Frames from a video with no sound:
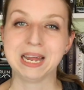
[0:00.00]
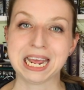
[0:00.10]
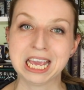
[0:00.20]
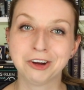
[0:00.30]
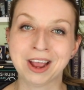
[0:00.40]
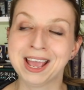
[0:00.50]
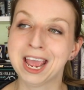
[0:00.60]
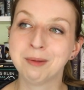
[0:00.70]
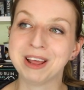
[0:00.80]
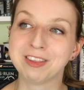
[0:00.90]
but here I
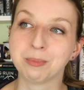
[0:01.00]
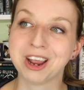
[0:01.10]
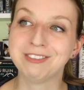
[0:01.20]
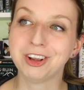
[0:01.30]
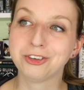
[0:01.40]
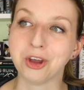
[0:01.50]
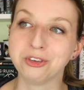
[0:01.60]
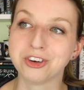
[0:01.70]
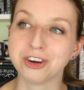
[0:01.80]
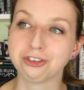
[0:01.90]
am like the brave little
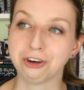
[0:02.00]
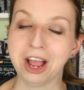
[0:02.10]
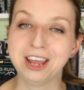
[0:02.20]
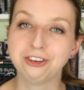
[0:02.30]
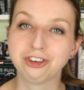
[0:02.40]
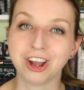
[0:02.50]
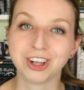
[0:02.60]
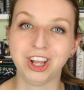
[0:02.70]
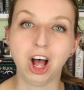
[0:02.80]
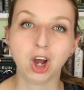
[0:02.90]
toaster trying to chug
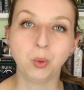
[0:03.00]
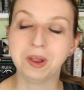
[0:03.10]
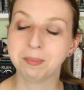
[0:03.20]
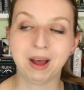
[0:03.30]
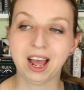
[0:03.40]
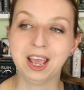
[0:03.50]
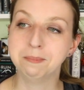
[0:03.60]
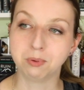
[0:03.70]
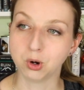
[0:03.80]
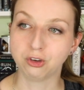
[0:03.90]
along with
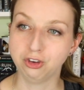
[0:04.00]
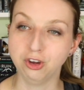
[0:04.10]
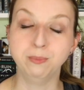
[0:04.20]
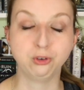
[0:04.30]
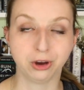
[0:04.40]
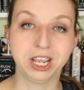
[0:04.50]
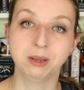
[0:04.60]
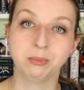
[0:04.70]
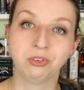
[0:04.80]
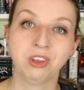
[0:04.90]
my booktube
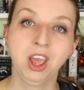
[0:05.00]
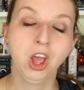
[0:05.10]
dreams.